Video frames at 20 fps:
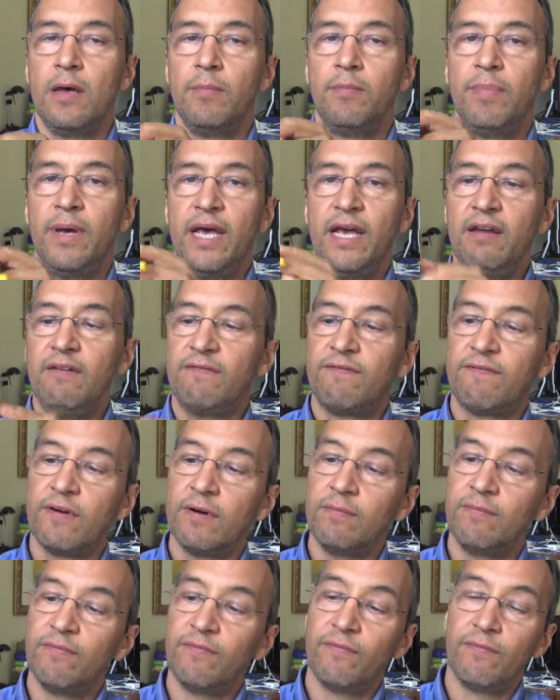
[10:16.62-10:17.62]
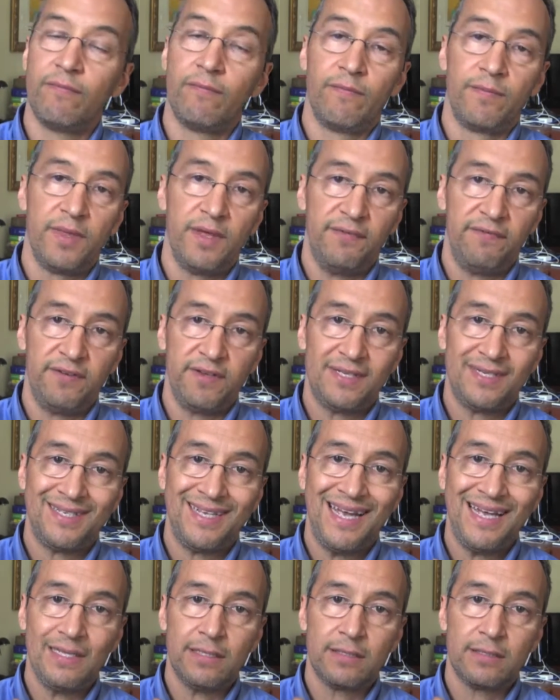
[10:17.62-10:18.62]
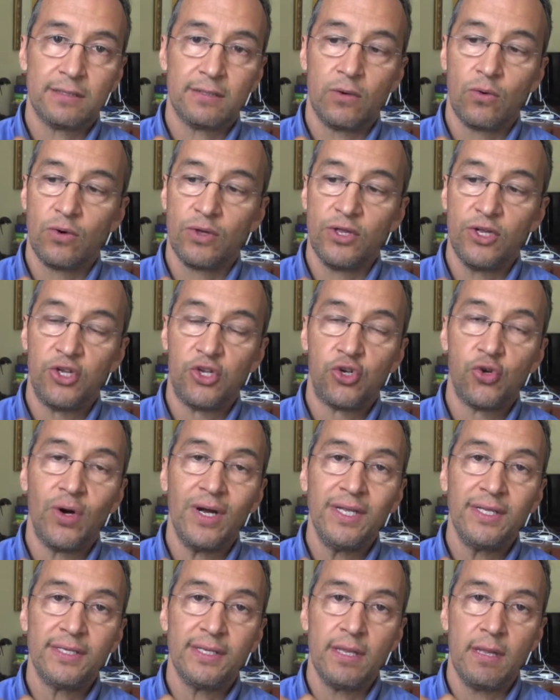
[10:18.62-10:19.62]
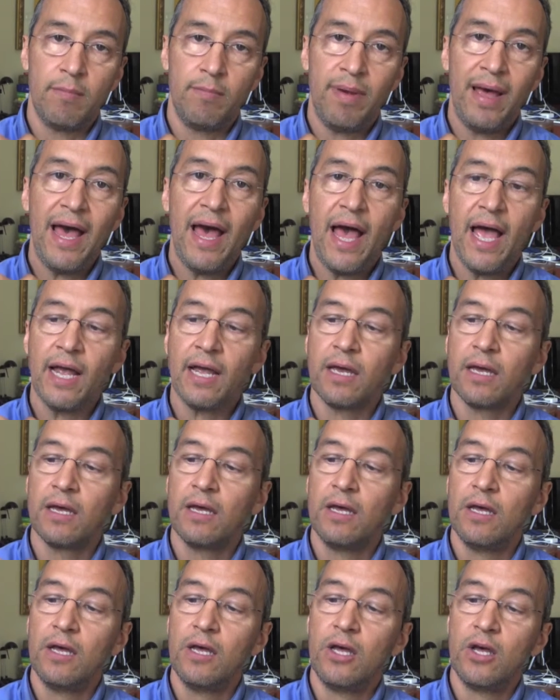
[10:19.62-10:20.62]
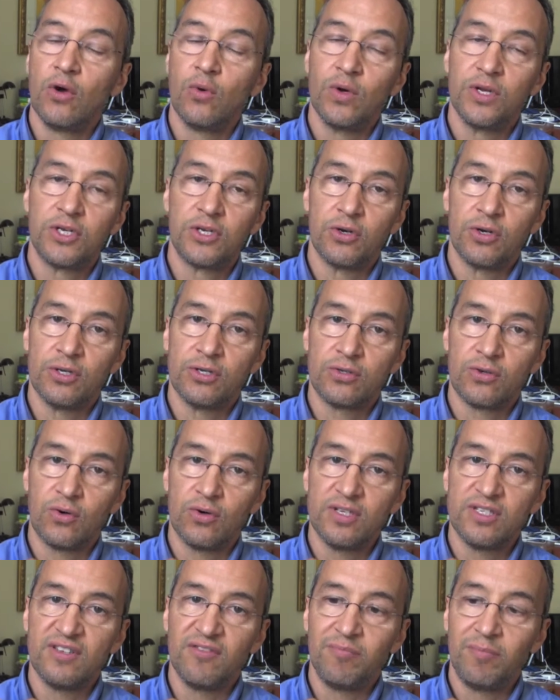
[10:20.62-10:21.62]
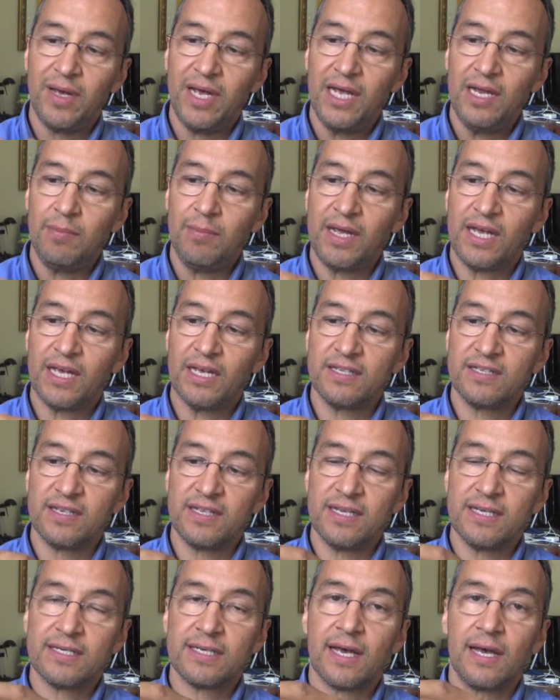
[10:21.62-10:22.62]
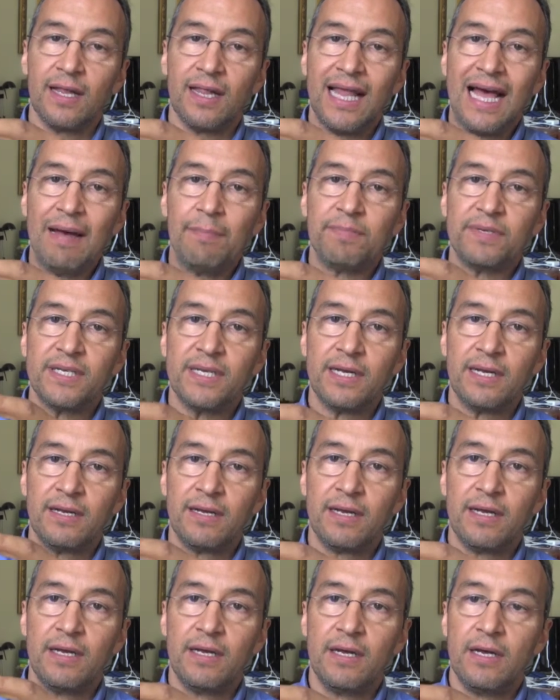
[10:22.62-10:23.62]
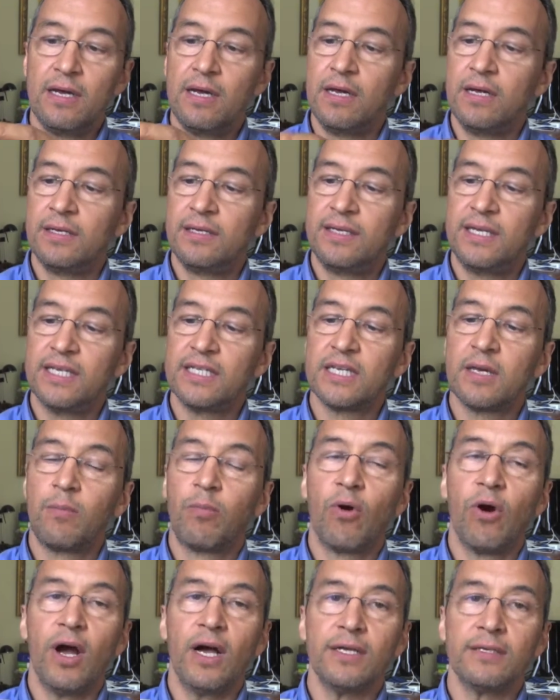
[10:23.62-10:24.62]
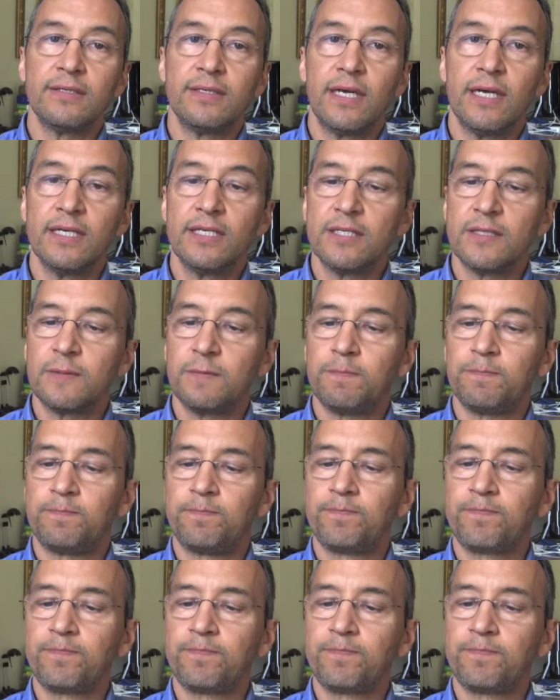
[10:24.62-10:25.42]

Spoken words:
pain from the facets or the joints in the back, which are a source of pain because of this collapsing disc process,